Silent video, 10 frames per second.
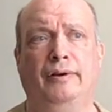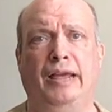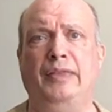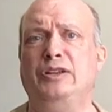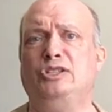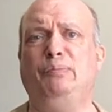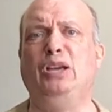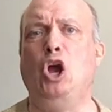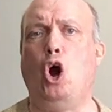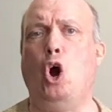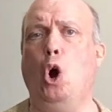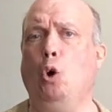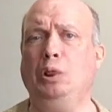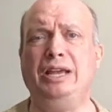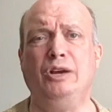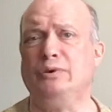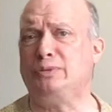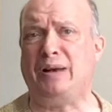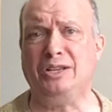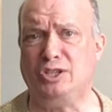and then to be wholly
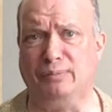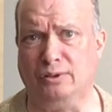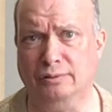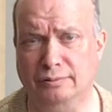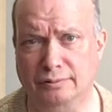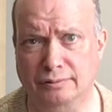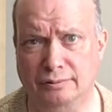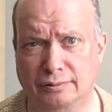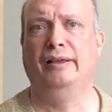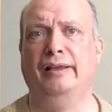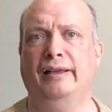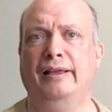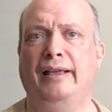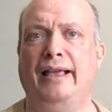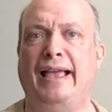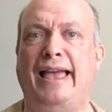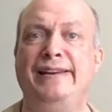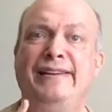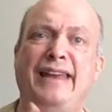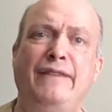irresponsible
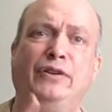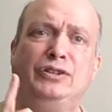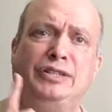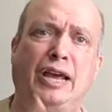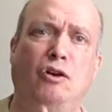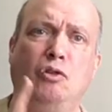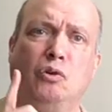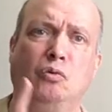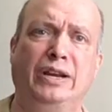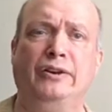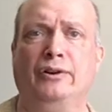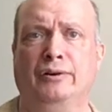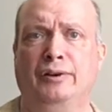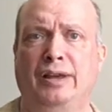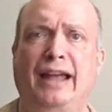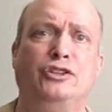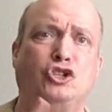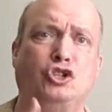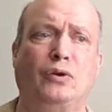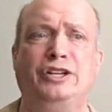and never tell the reader and
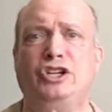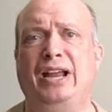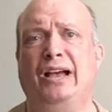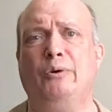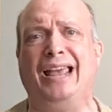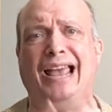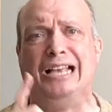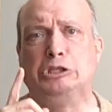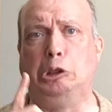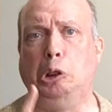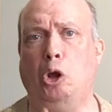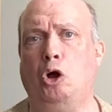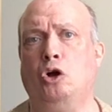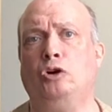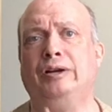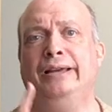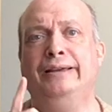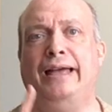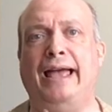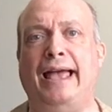stretch it out as long
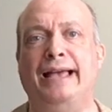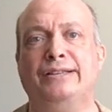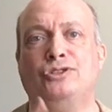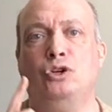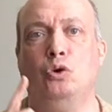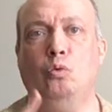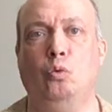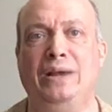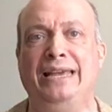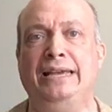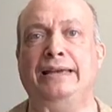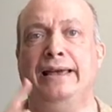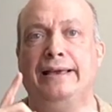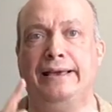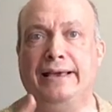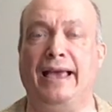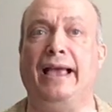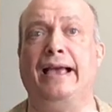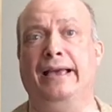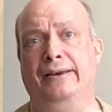as we
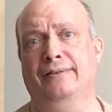can.